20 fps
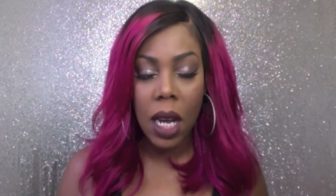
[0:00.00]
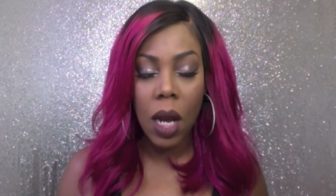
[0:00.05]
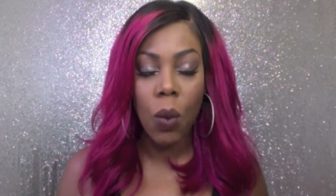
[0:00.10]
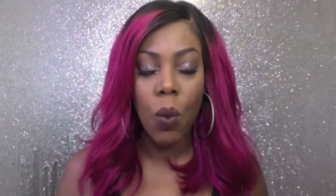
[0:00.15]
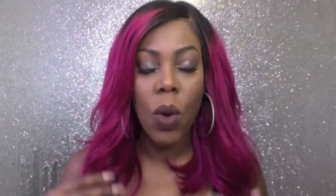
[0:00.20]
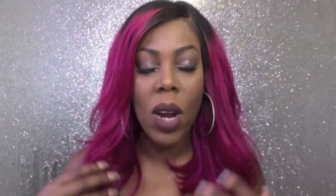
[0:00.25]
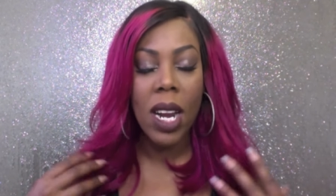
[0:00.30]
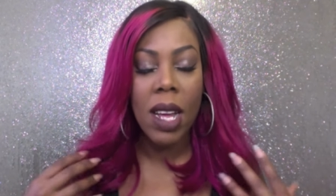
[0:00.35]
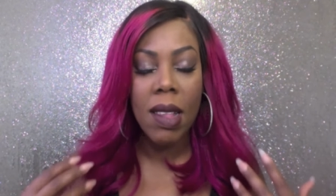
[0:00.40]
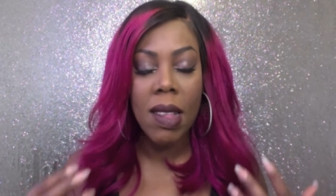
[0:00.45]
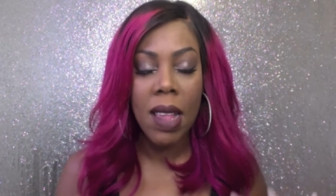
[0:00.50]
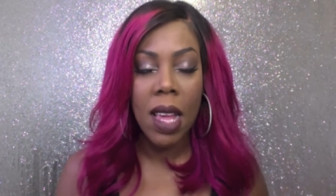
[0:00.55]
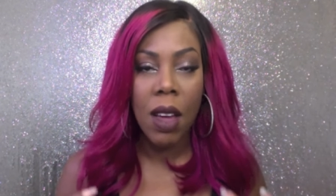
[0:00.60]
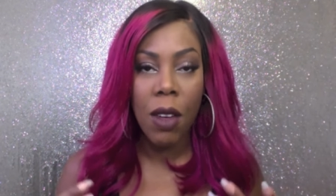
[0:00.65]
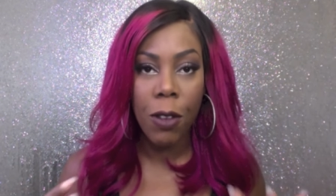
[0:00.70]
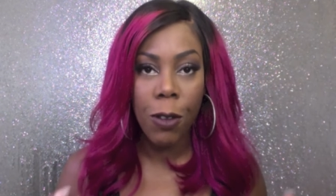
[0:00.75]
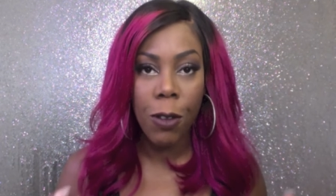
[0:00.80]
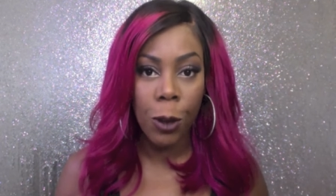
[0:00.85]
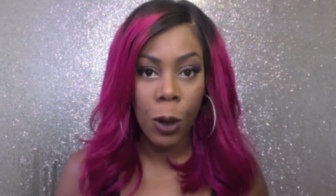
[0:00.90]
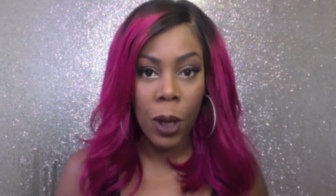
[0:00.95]
And when I say a
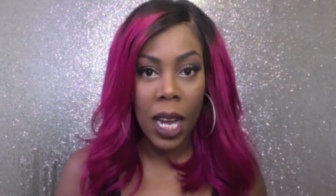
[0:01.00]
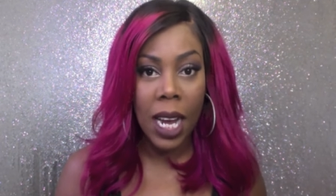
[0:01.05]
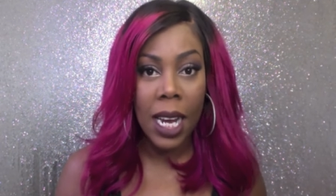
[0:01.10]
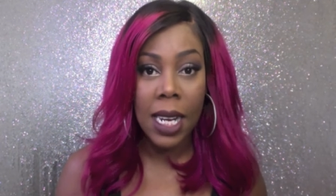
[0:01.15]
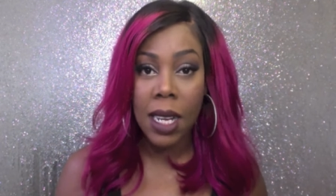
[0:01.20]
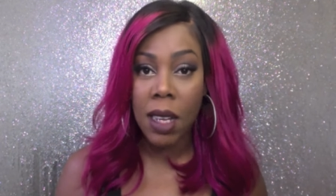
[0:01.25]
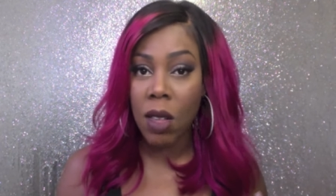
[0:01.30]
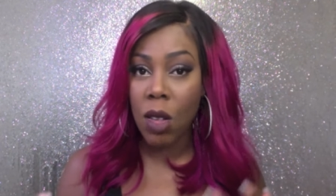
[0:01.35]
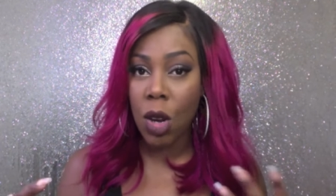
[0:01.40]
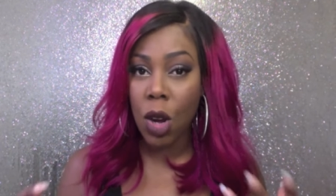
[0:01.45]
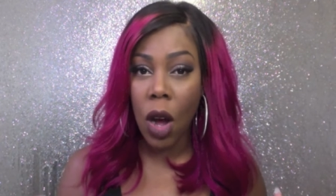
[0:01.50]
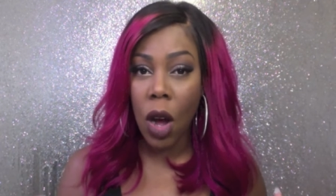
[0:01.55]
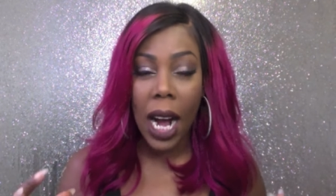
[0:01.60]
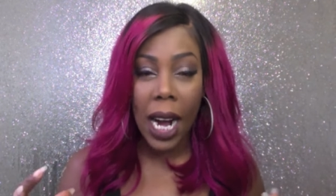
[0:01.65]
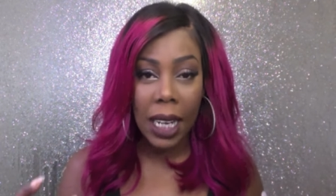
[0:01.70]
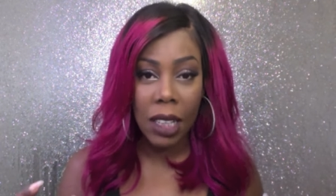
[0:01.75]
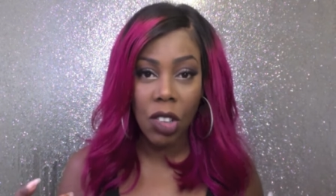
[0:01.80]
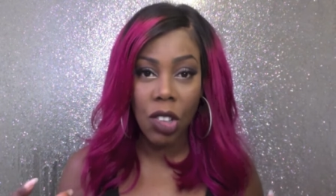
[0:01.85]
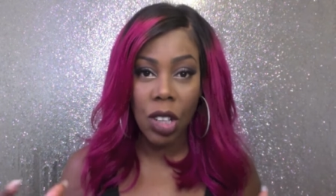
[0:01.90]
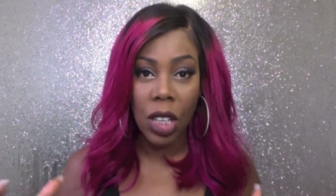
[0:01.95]
full head, it's not
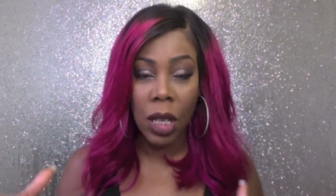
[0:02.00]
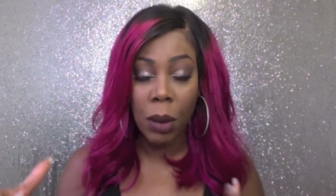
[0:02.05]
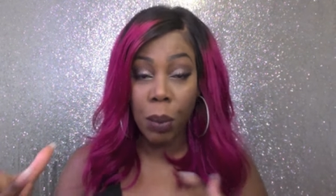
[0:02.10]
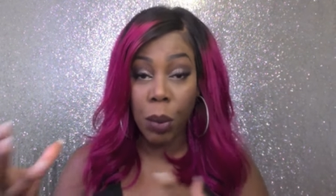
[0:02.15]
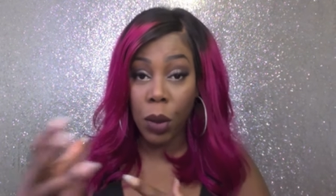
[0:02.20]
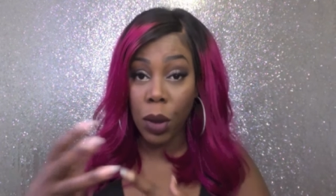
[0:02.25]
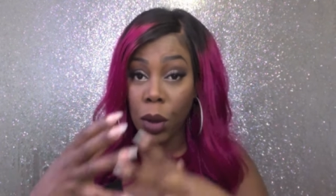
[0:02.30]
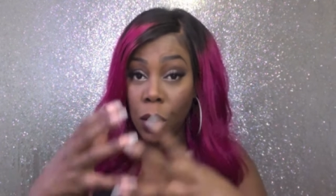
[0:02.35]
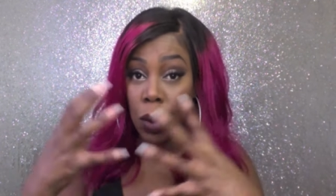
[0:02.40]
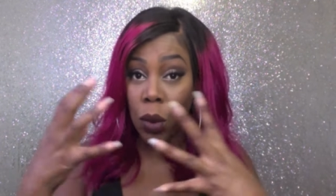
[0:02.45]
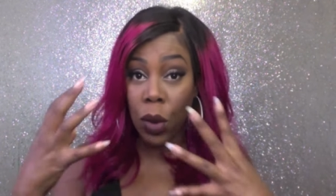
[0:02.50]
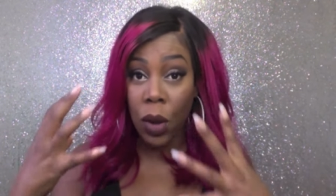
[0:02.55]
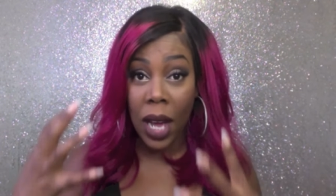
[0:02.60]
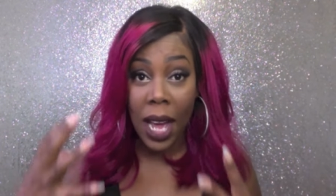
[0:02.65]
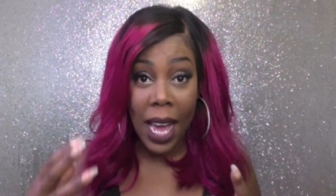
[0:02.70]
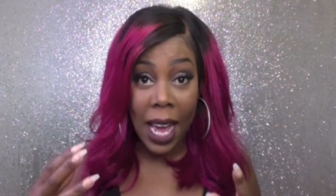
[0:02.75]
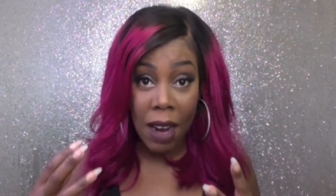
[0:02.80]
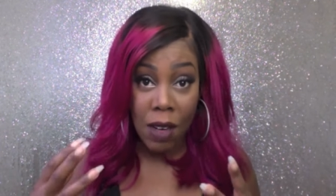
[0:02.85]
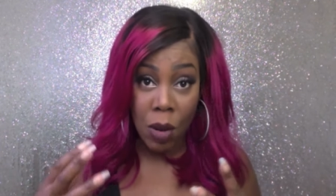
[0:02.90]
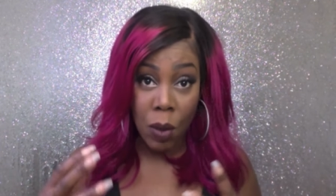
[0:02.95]
actually putting all your
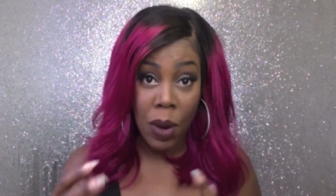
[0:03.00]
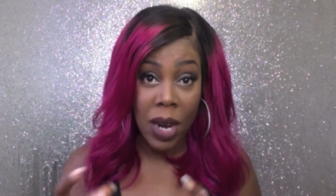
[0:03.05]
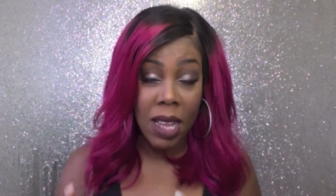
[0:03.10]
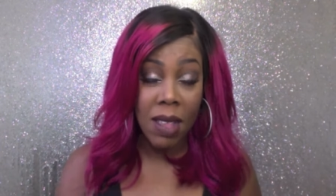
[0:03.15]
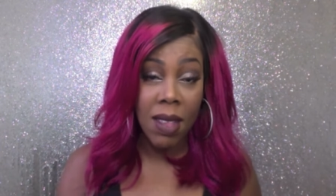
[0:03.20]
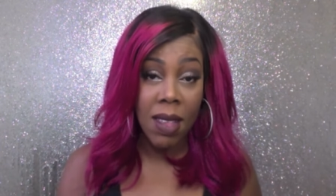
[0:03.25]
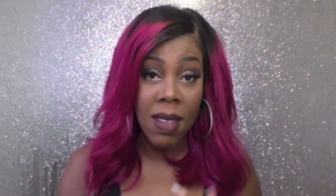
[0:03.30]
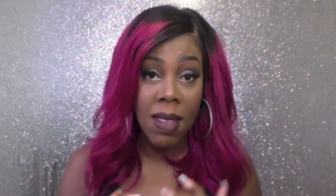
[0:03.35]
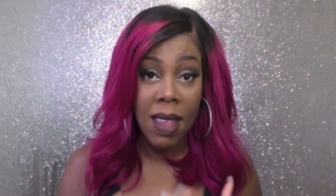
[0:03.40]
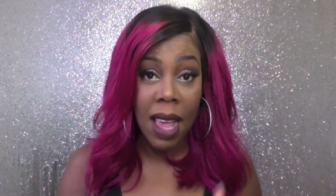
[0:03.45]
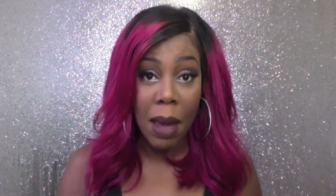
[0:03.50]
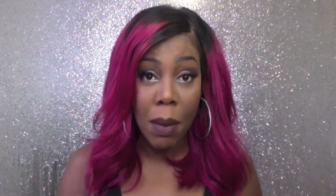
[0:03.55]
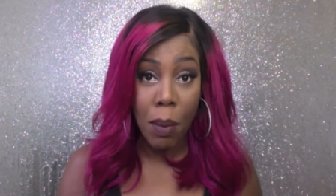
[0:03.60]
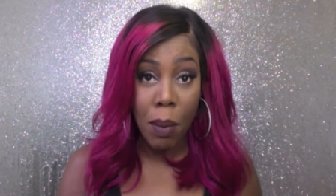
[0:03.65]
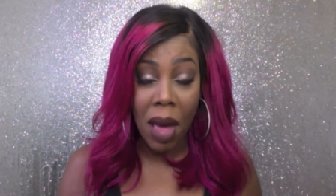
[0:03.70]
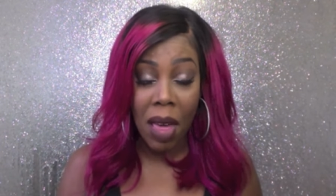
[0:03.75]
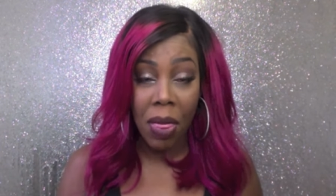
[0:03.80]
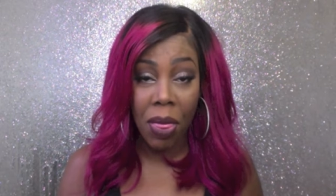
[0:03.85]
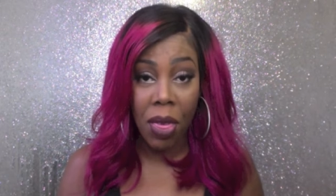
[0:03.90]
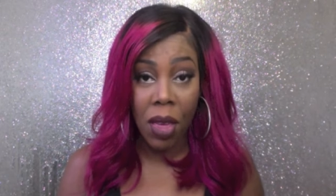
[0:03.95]
hair away, it's the same
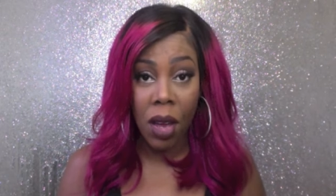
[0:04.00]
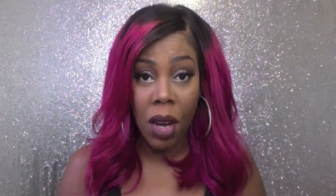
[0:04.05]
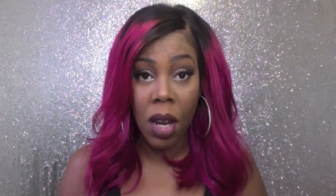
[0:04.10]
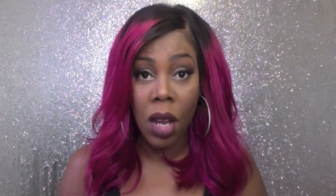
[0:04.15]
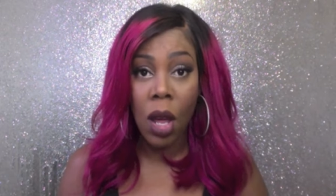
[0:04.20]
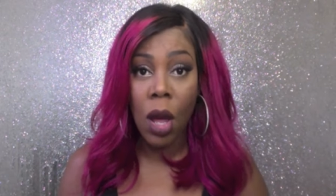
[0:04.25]
method